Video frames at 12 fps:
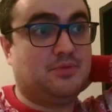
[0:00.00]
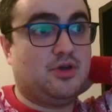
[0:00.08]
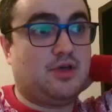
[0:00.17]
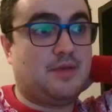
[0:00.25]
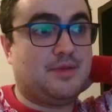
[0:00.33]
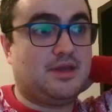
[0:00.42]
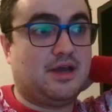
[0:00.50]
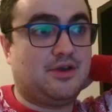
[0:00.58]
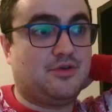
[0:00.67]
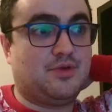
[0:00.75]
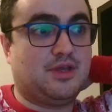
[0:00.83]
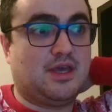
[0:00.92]
I mean, I don't
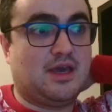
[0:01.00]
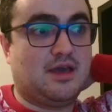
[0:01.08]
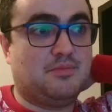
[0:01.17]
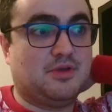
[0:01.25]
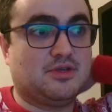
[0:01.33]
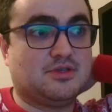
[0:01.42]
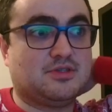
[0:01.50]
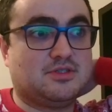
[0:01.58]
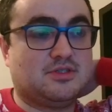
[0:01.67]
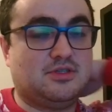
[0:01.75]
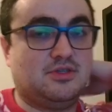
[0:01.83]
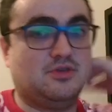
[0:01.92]
really care because
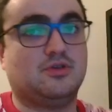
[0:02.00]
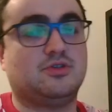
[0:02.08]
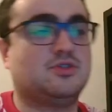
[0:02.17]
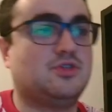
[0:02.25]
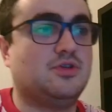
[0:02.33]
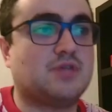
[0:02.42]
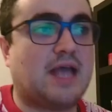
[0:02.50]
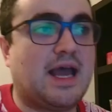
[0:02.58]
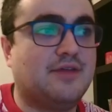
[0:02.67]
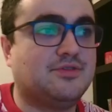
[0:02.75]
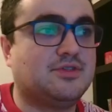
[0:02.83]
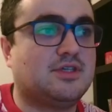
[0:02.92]
you can just use
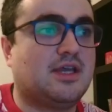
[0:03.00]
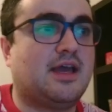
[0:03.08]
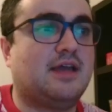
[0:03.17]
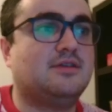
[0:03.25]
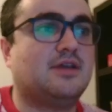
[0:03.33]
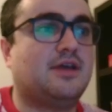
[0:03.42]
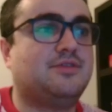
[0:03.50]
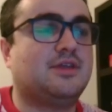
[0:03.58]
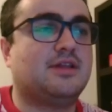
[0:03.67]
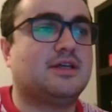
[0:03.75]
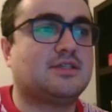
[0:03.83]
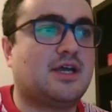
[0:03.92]
ads, and I think
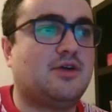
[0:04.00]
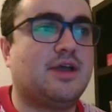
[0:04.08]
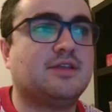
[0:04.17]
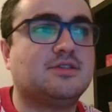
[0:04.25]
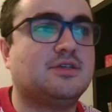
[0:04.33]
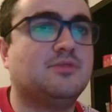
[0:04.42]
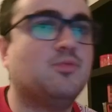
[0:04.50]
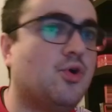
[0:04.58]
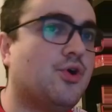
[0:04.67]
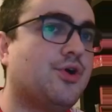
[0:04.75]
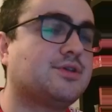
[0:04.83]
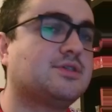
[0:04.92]
that's how Etsy
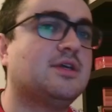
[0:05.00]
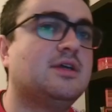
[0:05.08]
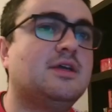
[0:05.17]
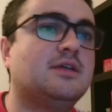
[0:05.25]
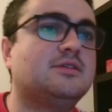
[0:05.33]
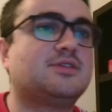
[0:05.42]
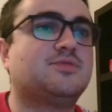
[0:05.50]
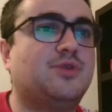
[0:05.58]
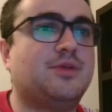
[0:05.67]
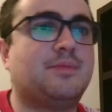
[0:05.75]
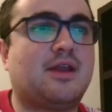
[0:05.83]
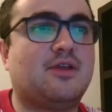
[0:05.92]
works. Doesn't
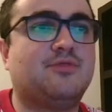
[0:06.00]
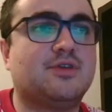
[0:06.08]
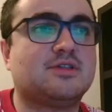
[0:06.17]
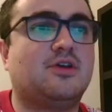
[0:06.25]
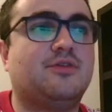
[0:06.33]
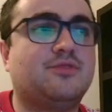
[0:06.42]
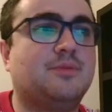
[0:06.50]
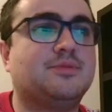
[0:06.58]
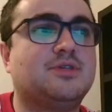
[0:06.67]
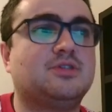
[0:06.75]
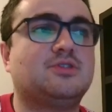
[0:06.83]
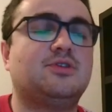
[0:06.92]
really matter if there's a lot of
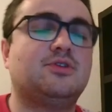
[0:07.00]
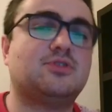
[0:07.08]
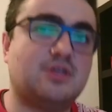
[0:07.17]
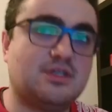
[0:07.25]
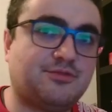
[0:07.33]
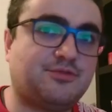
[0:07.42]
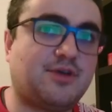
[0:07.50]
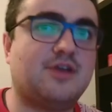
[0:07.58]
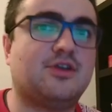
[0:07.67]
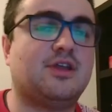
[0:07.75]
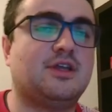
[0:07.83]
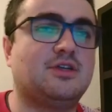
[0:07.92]
competition. You just need to find a
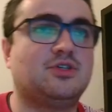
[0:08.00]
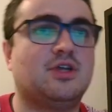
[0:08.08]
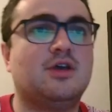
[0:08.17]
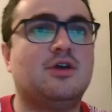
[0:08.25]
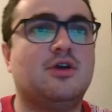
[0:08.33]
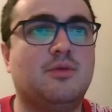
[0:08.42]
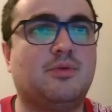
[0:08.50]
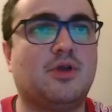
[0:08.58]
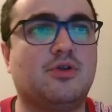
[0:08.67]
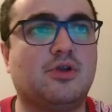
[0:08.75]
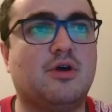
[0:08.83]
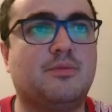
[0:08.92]
niche upload
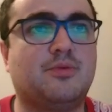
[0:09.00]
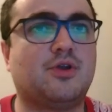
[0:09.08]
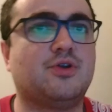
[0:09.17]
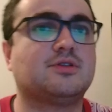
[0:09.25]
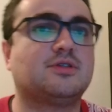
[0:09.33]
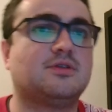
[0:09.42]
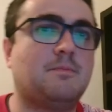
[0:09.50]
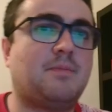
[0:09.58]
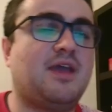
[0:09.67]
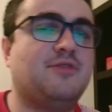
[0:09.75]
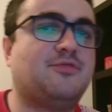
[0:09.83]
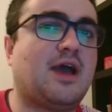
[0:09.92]
a lot of products,
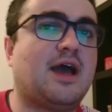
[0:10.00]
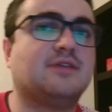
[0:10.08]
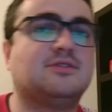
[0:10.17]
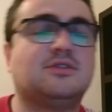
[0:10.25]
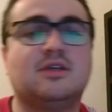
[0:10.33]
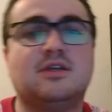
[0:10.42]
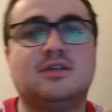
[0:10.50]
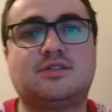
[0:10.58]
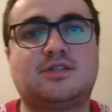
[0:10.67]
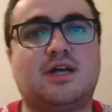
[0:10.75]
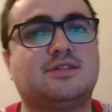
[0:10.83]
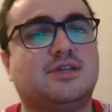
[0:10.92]
pay for ads,
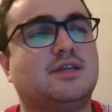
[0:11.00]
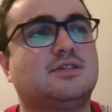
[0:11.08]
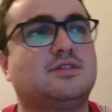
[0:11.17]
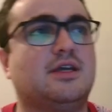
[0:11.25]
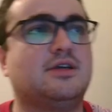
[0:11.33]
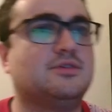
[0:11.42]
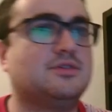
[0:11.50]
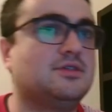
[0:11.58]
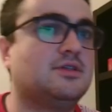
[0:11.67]
start to get sales.